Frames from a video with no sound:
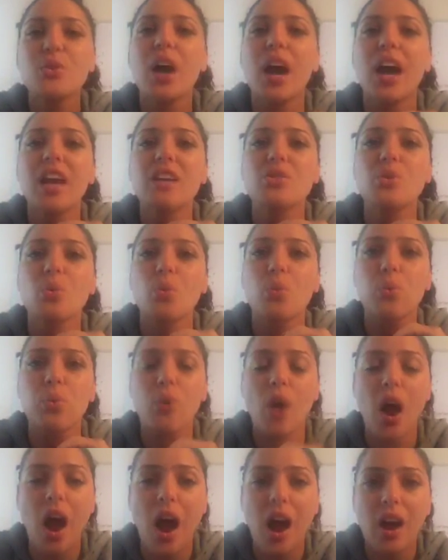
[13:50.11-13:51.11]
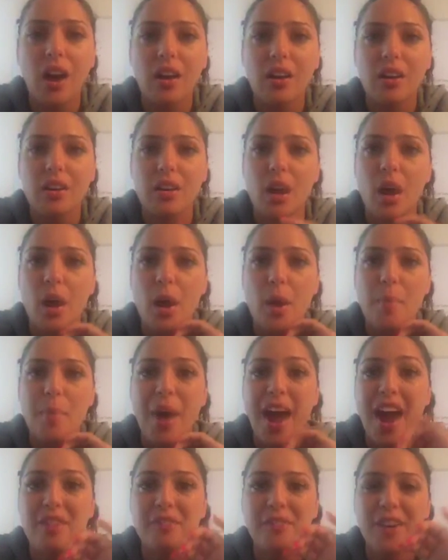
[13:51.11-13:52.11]
You guys rock.
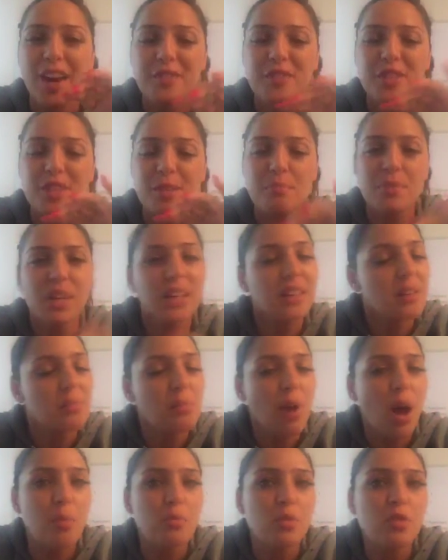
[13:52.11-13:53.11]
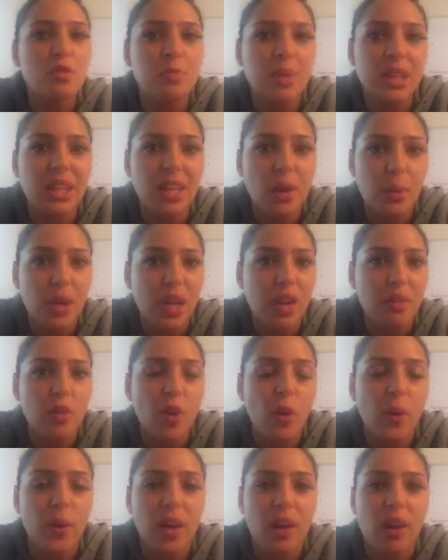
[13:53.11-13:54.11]
Um, high five to the Million Mom movement that we
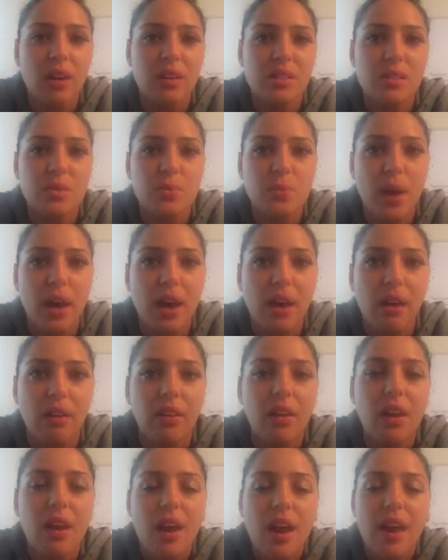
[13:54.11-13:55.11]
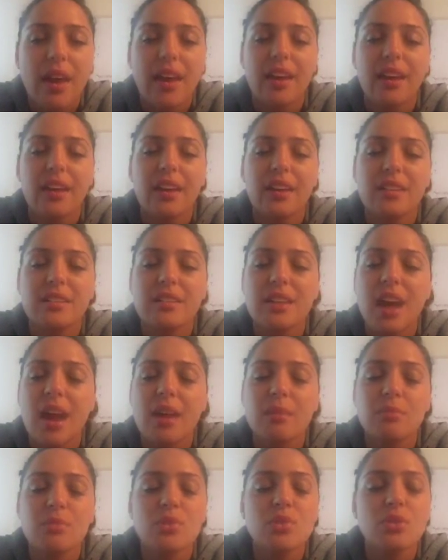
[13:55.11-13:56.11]
have going on as well. And
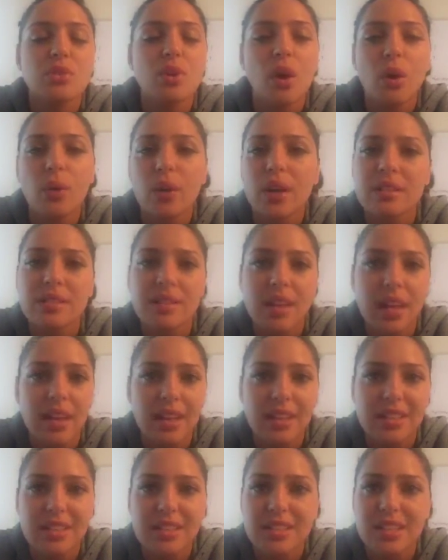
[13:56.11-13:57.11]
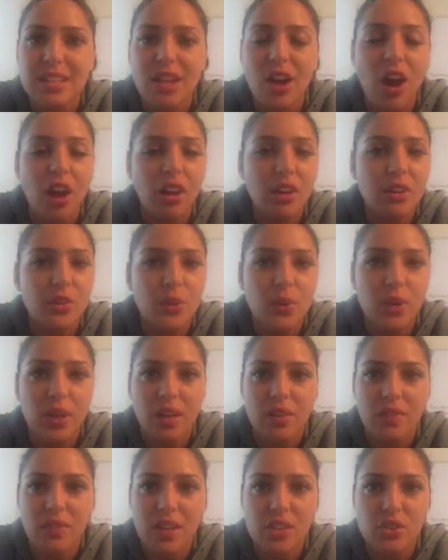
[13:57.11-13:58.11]
I am so excited to see all of
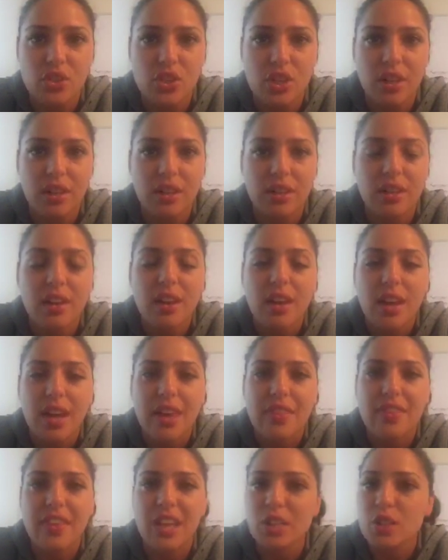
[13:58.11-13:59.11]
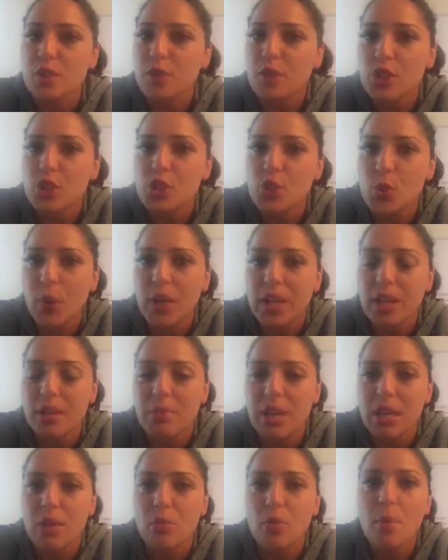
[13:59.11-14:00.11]
you at convention. And thanks for
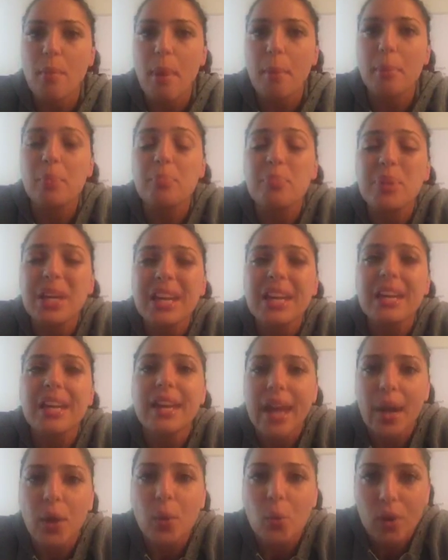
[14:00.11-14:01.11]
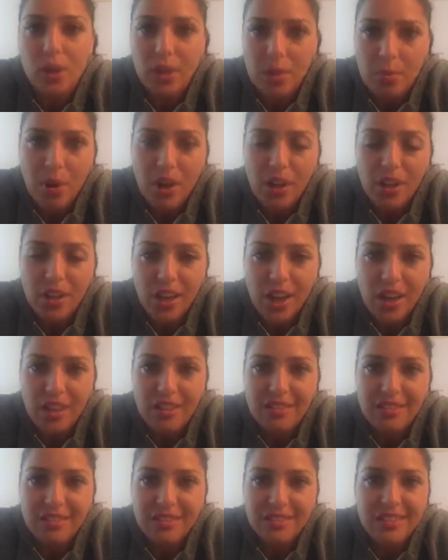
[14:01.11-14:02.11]
joining me. Remember, be a network
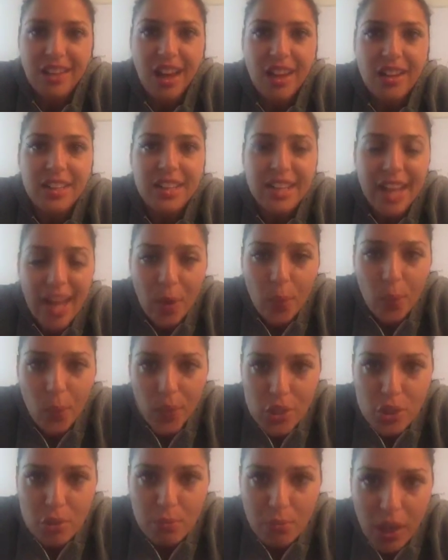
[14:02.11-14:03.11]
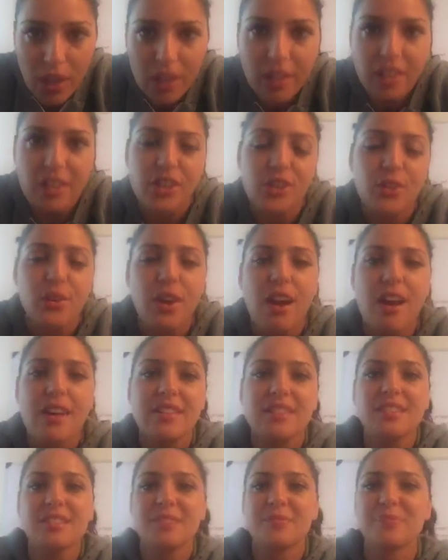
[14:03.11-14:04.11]
marketer, not a net wish marketer, you
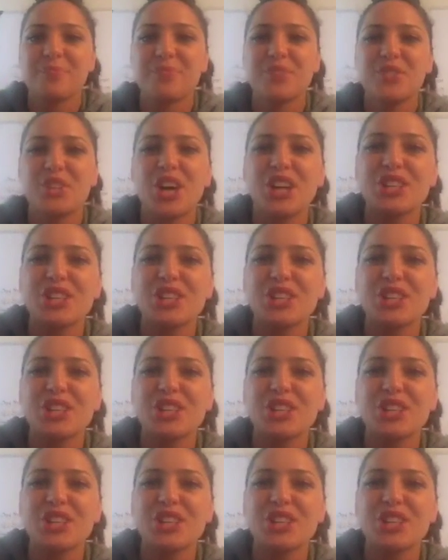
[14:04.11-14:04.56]
guys.